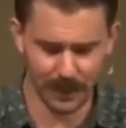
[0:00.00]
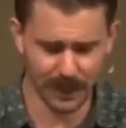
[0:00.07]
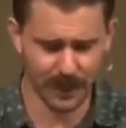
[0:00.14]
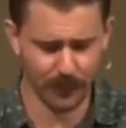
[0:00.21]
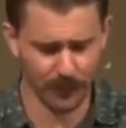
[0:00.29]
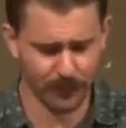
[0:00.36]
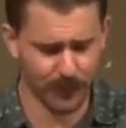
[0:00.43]
is
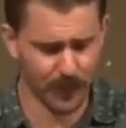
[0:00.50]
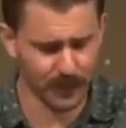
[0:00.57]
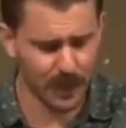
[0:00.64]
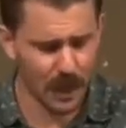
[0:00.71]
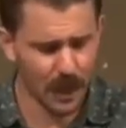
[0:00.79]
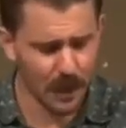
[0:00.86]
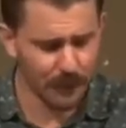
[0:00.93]
here in
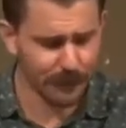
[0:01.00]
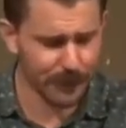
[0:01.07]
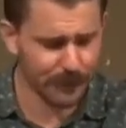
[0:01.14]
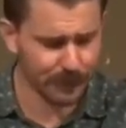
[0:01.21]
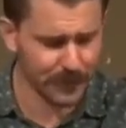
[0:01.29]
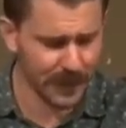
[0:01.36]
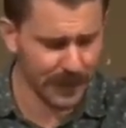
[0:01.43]
verse
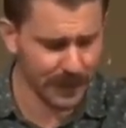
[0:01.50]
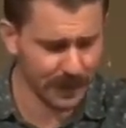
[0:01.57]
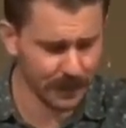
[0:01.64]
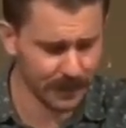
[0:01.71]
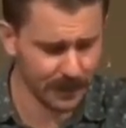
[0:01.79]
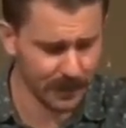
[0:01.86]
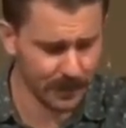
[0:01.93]

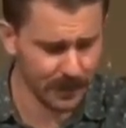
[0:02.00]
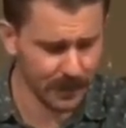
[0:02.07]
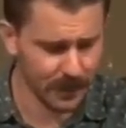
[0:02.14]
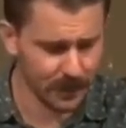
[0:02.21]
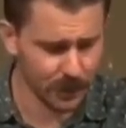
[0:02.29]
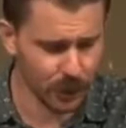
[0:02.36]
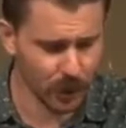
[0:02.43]
15?
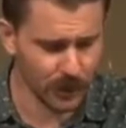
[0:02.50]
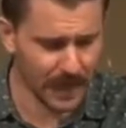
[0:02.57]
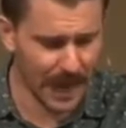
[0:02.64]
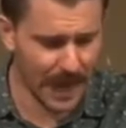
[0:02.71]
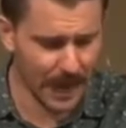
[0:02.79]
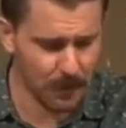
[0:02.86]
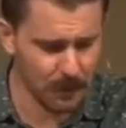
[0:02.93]
John
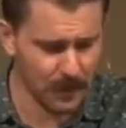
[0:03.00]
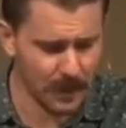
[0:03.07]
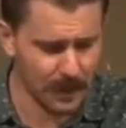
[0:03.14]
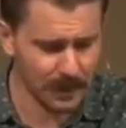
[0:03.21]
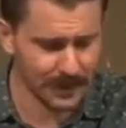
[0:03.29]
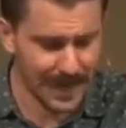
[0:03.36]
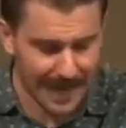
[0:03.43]
came
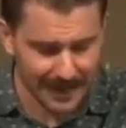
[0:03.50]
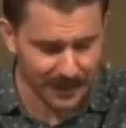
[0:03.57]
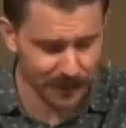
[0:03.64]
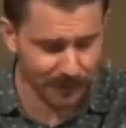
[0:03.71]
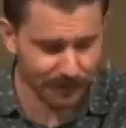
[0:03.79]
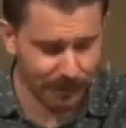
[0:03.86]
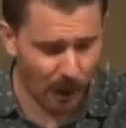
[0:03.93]

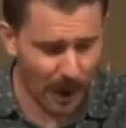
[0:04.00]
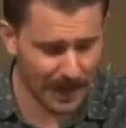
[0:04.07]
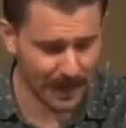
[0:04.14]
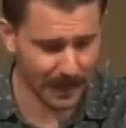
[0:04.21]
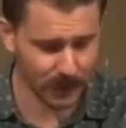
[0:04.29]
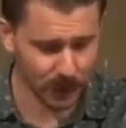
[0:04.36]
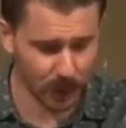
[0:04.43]

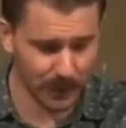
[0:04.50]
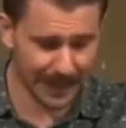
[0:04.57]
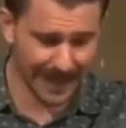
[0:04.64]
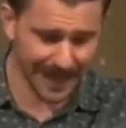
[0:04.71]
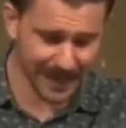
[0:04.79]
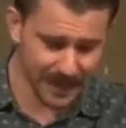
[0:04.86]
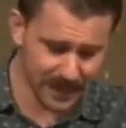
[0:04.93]
testifying.
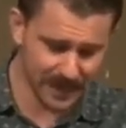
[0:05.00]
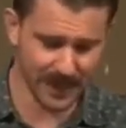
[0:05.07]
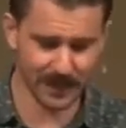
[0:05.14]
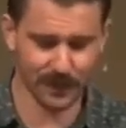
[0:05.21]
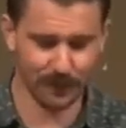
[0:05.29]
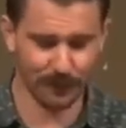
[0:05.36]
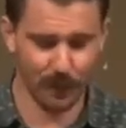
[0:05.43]
John is
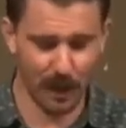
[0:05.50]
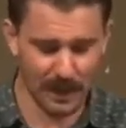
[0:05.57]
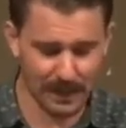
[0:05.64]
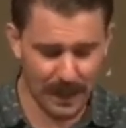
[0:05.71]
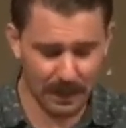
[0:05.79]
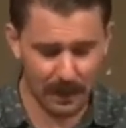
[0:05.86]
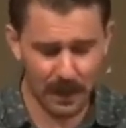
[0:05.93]

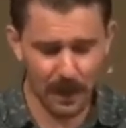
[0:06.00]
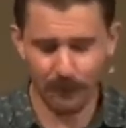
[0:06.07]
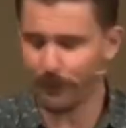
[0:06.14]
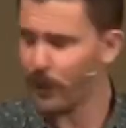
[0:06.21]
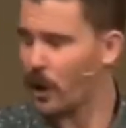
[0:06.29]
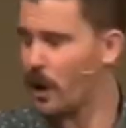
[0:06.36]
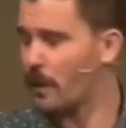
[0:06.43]
testifying. That
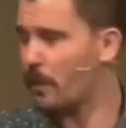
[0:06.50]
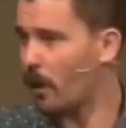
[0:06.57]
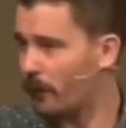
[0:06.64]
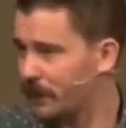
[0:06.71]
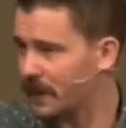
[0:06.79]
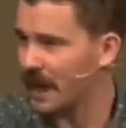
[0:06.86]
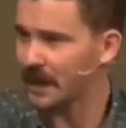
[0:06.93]
verb
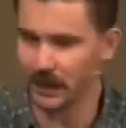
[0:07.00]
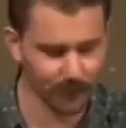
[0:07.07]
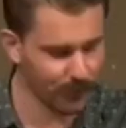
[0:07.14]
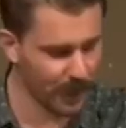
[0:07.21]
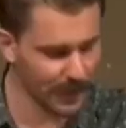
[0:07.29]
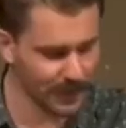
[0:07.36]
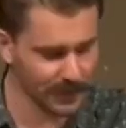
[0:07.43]
of
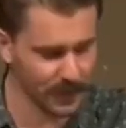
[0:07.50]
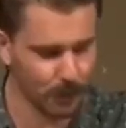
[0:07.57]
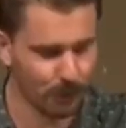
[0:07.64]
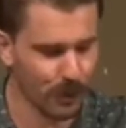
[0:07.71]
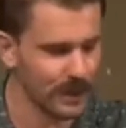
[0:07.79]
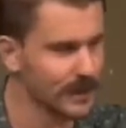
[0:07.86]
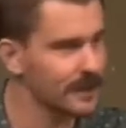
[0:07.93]
testifying is in the
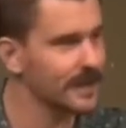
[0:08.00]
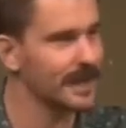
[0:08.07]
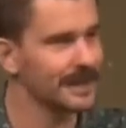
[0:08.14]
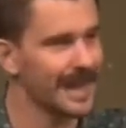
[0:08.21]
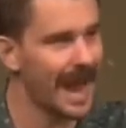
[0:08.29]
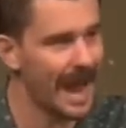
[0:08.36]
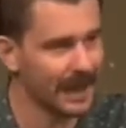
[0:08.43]
present
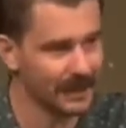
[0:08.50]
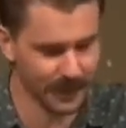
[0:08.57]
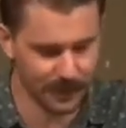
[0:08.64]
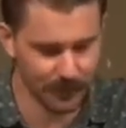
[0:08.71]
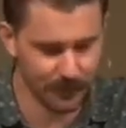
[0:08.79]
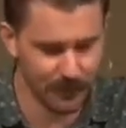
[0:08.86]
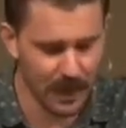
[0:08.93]
tense
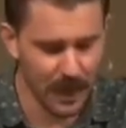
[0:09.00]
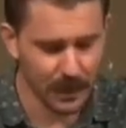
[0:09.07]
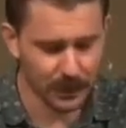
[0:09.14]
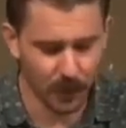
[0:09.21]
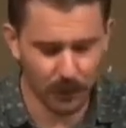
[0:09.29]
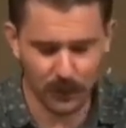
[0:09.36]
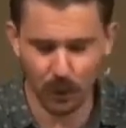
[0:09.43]
active.
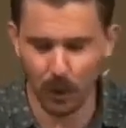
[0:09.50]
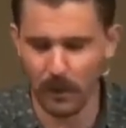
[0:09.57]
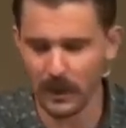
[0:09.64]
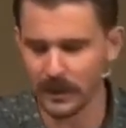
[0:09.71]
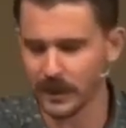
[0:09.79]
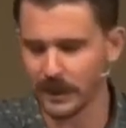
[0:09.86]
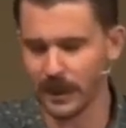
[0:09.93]
So it's
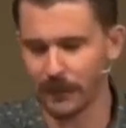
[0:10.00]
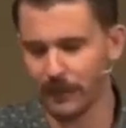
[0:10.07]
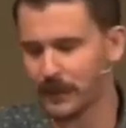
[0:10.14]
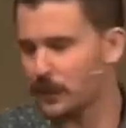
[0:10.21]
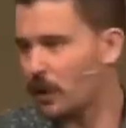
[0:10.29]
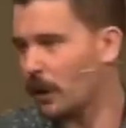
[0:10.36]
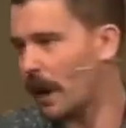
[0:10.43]
almost as if
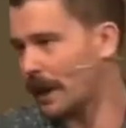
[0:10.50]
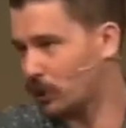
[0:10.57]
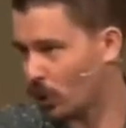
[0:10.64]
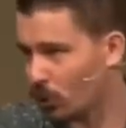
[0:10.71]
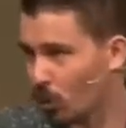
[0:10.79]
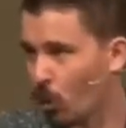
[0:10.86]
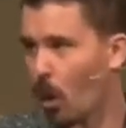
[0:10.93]
it's not like
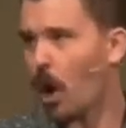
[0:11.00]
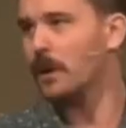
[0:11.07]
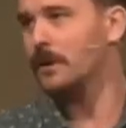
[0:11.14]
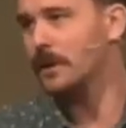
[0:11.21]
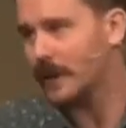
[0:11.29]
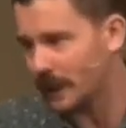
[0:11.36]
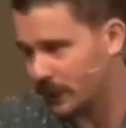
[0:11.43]
John
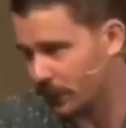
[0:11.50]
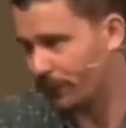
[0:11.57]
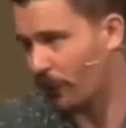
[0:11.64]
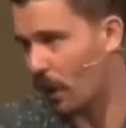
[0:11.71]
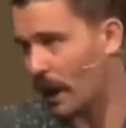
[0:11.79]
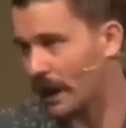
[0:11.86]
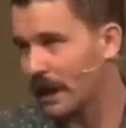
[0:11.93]
was
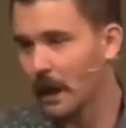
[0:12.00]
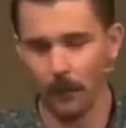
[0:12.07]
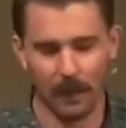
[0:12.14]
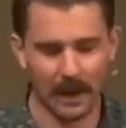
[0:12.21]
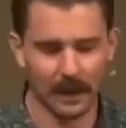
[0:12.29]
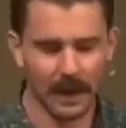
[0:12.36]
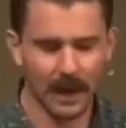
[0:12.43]
testifying,
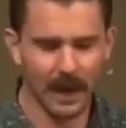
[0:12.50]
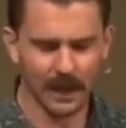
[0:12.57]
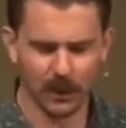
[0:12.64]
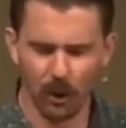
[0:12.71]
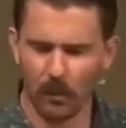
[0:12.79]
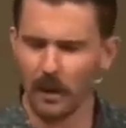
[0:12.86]
but it's